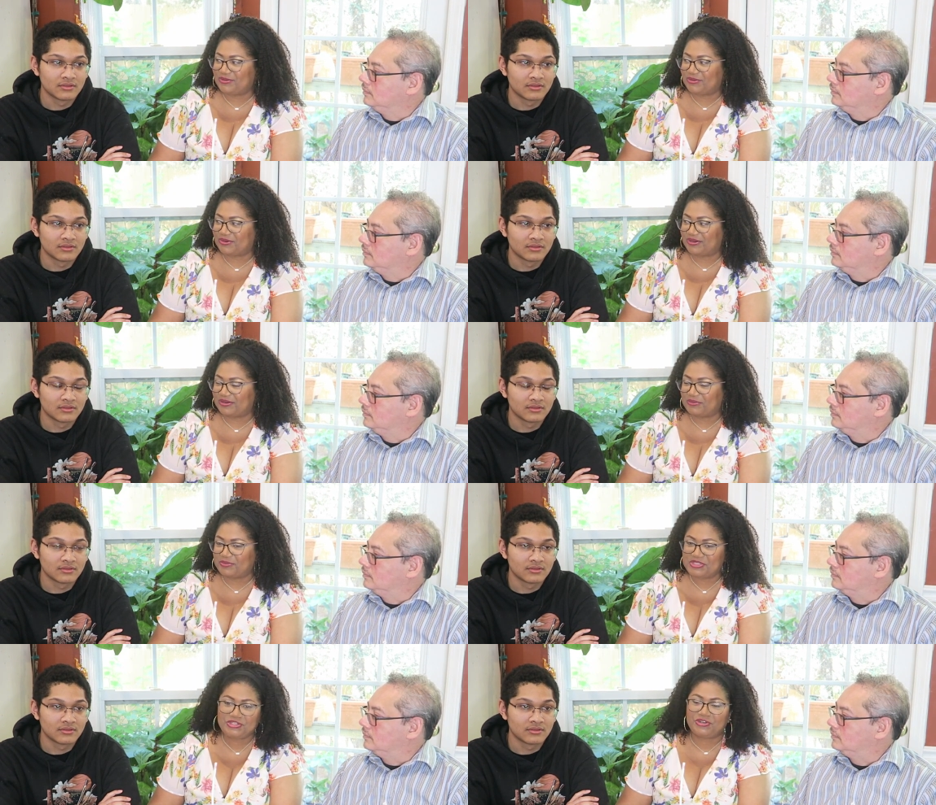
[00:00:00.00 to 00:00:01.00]

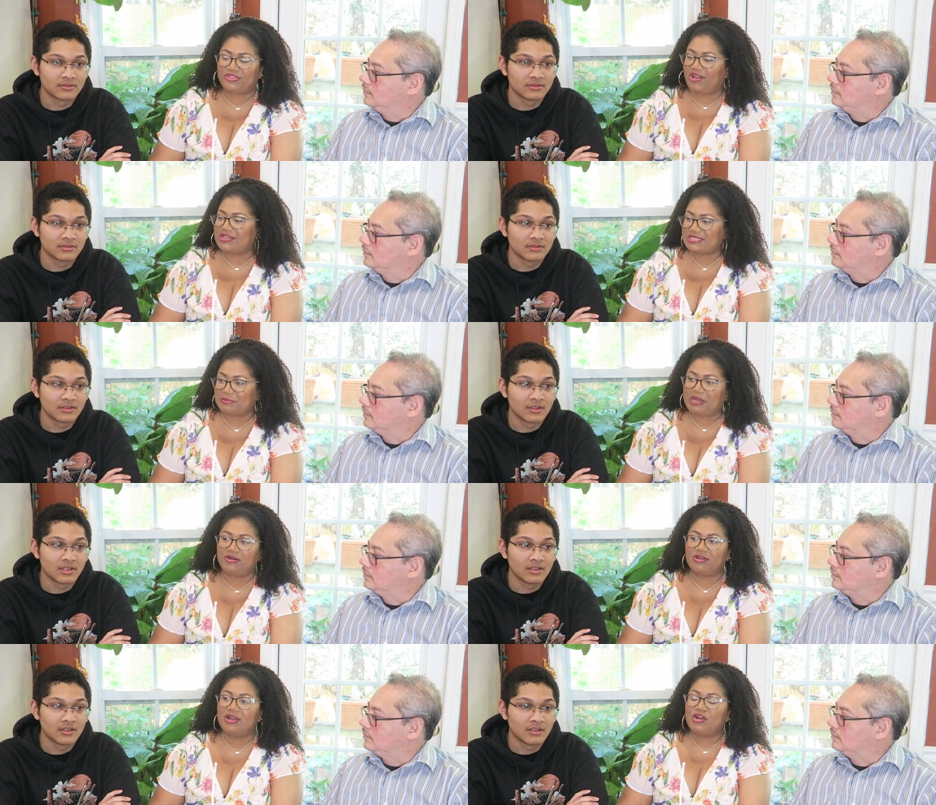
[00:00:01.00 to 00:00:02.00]
Speaker 1: or what's your thoughts
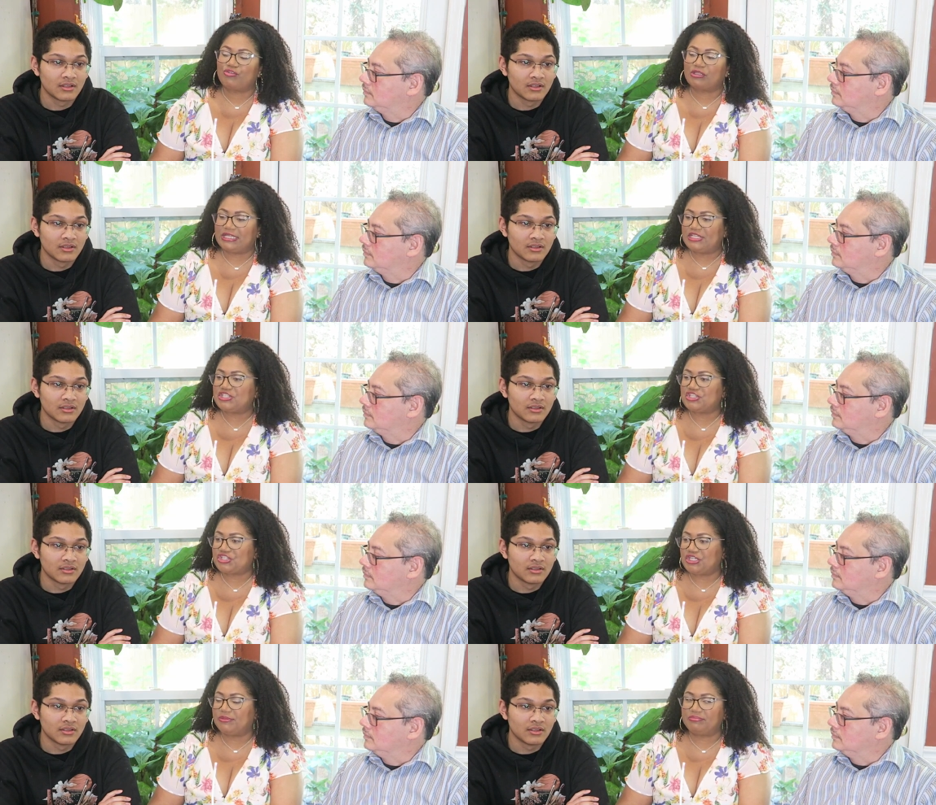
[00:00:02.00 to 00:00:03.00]
about
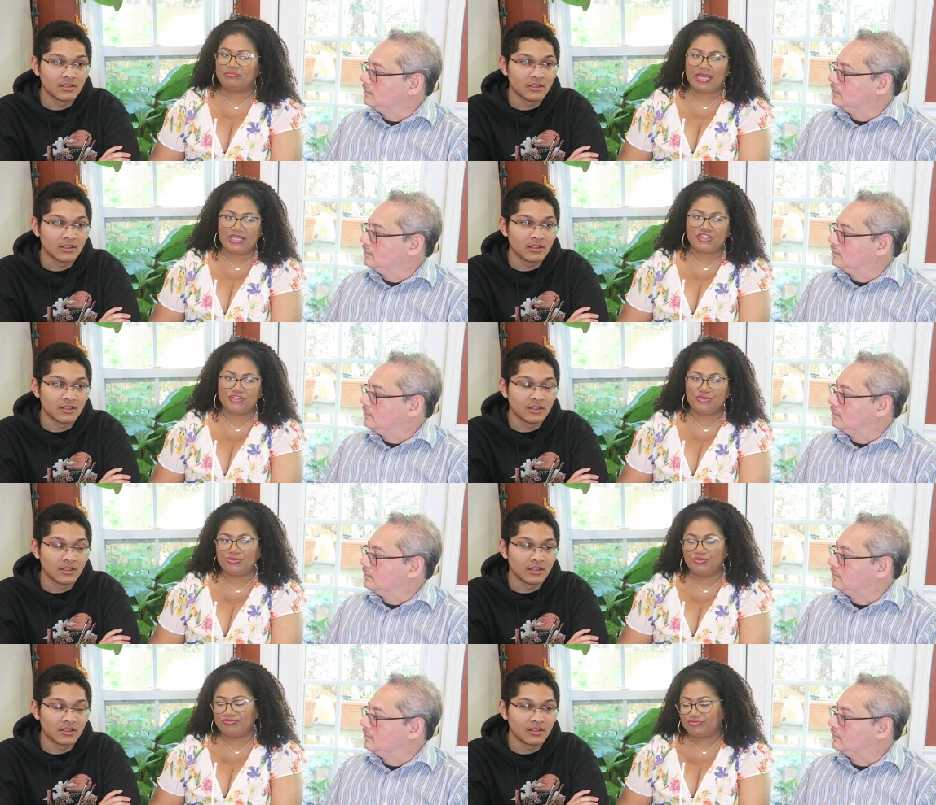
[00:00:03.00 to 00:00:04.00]
relationship as
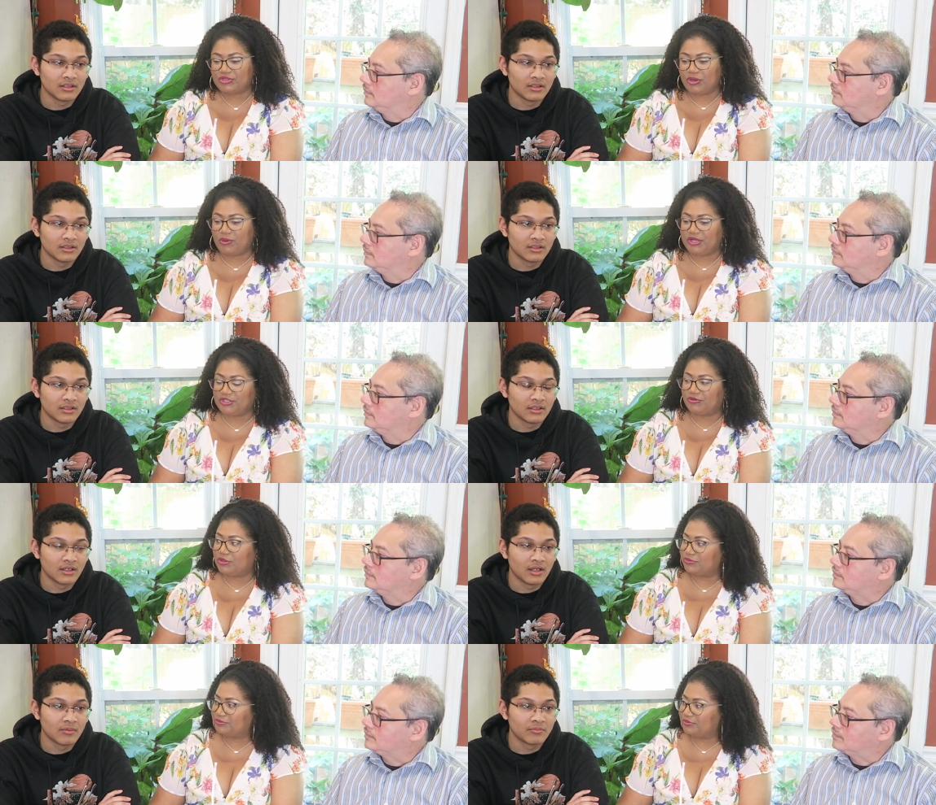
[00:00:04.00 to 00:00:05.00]
you go on
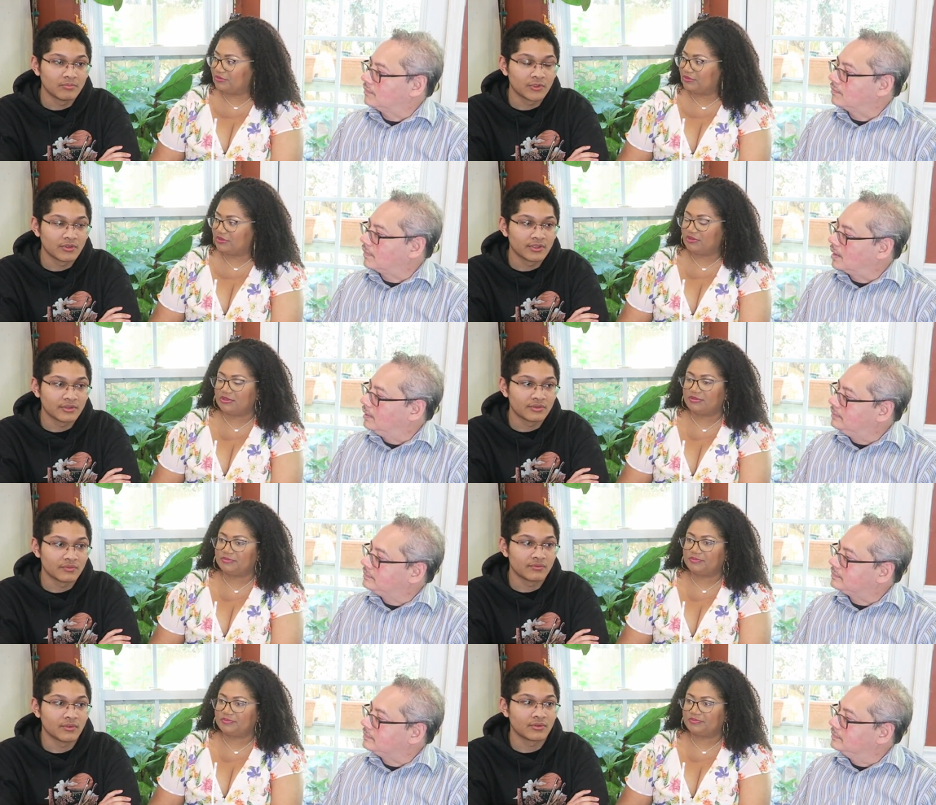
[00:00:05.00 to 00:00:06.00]
your own? I'm going
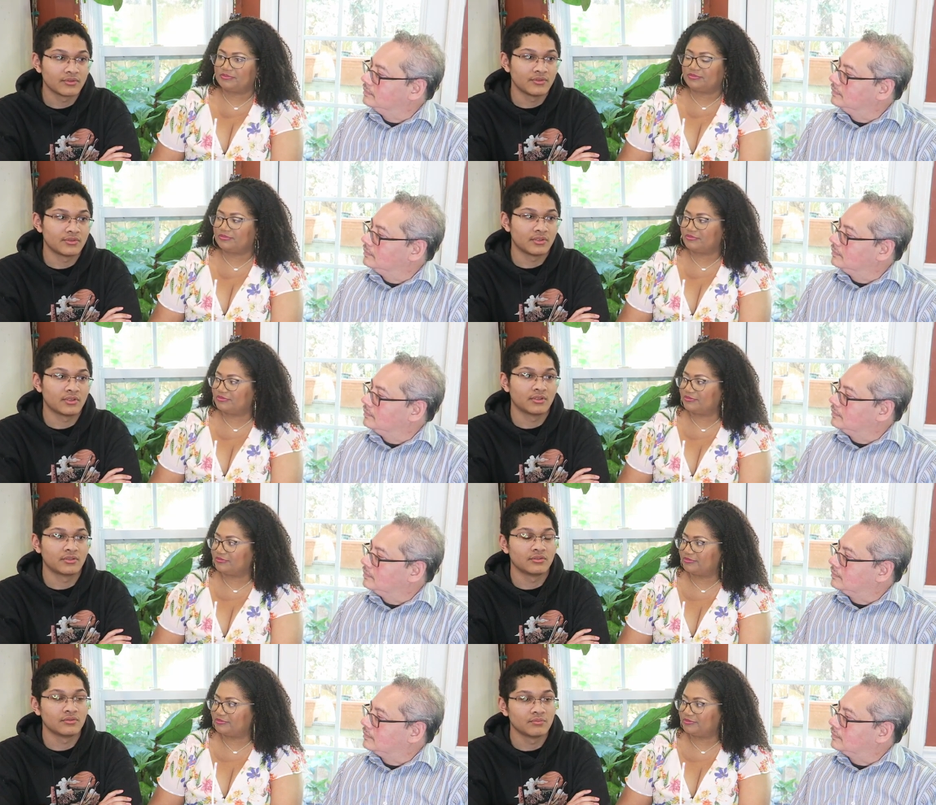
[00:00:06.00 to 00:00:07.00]
to
Speaker 2: focus
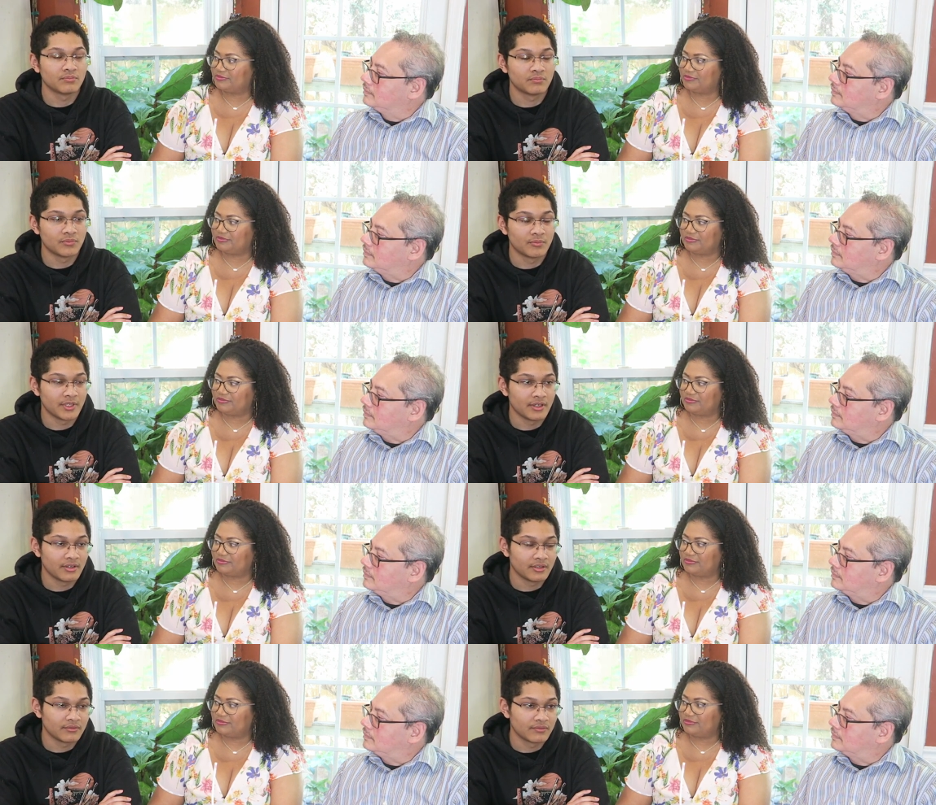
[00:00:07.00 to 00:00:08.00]
on
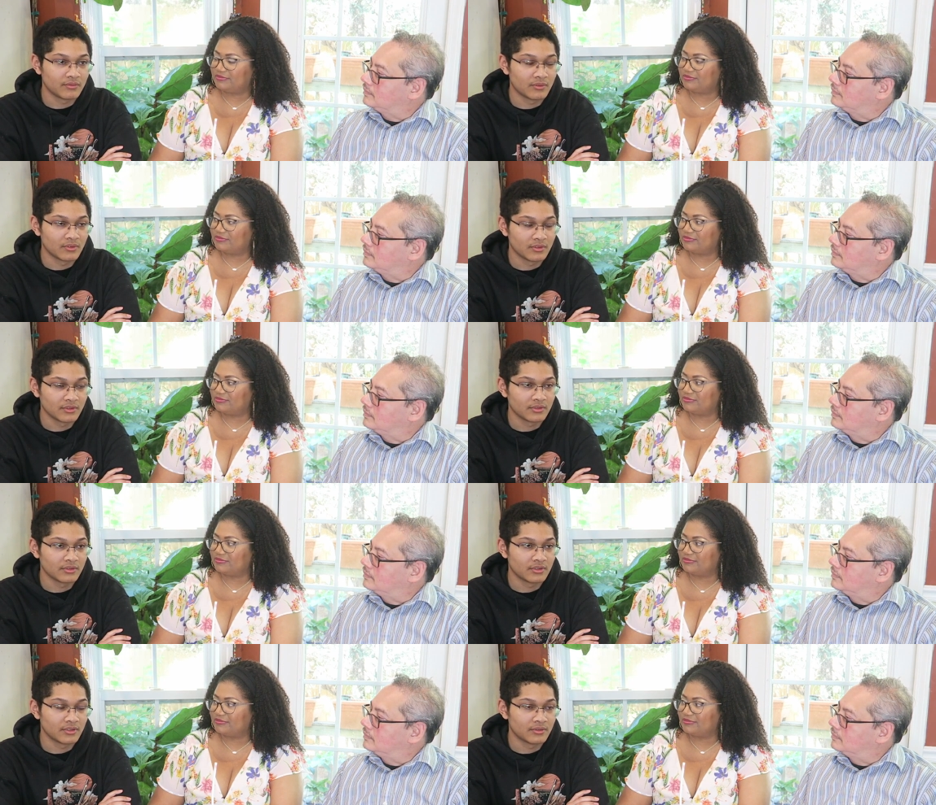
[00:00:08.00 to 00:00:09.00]
preparing
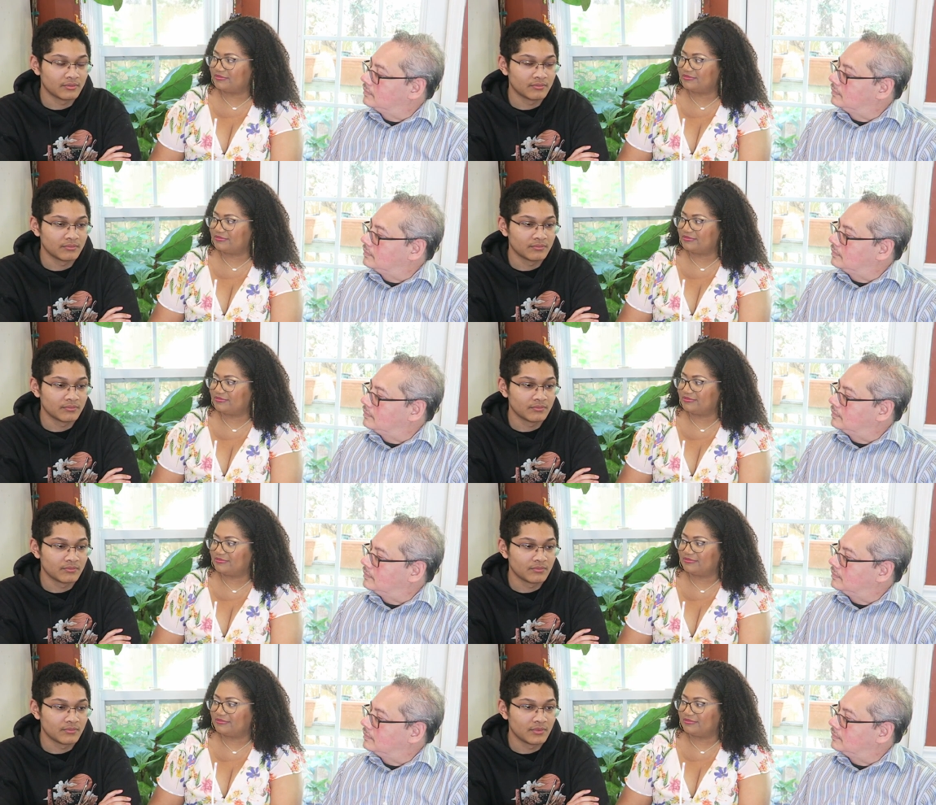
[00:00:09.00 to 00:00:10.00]
for um,
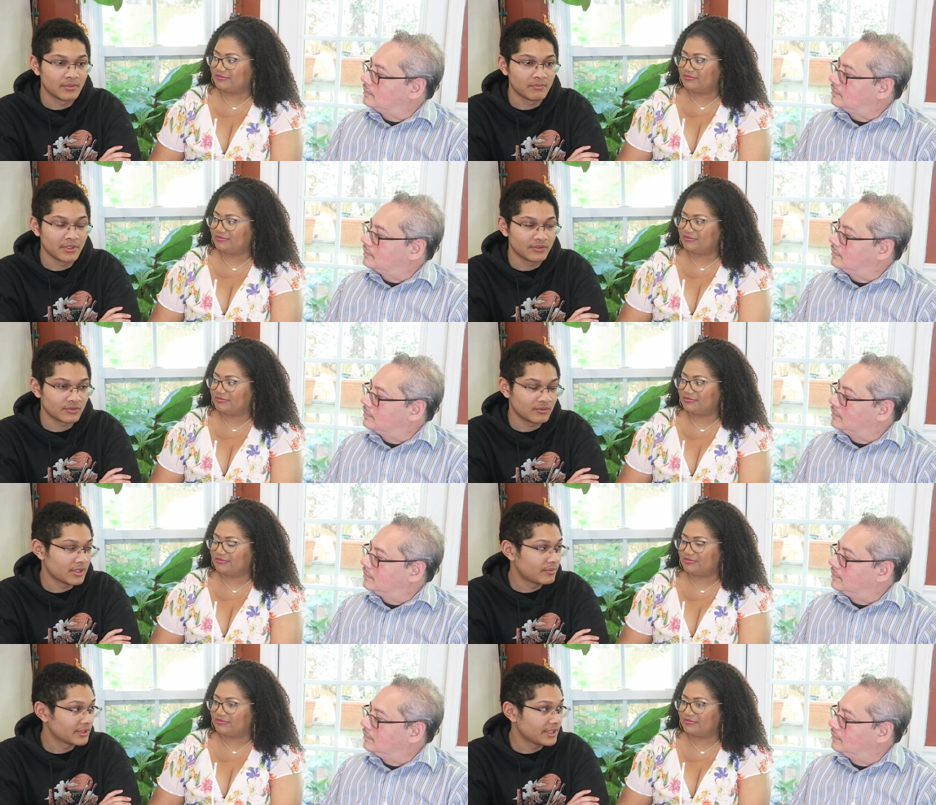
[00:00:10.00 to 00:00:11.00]
med
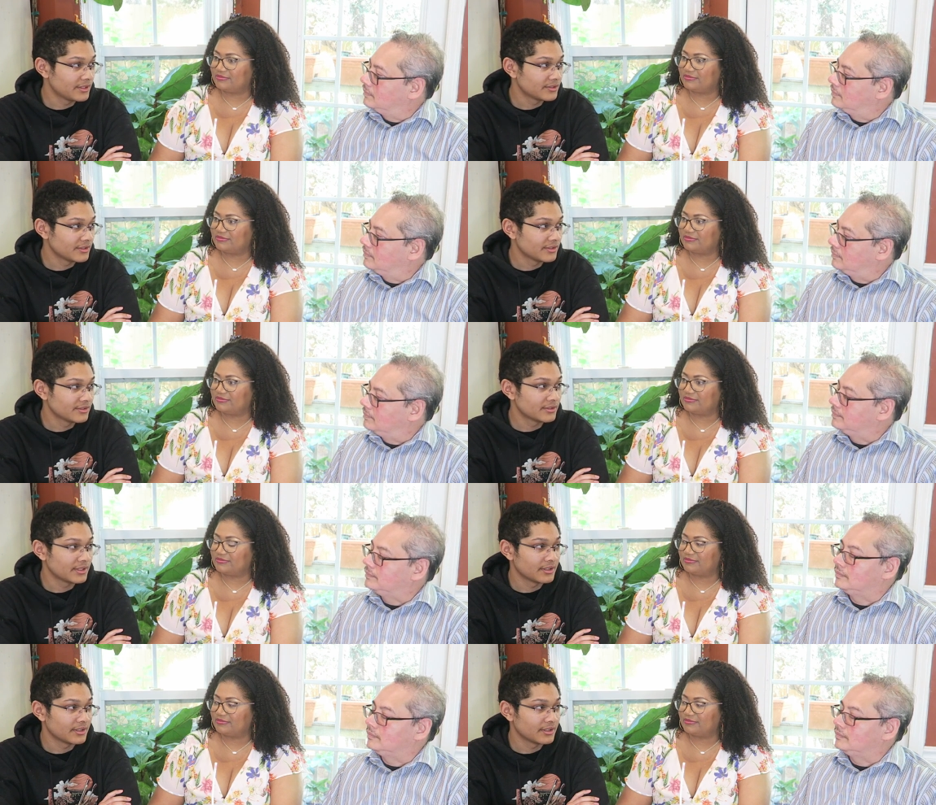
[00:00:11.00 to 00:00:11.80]
school applications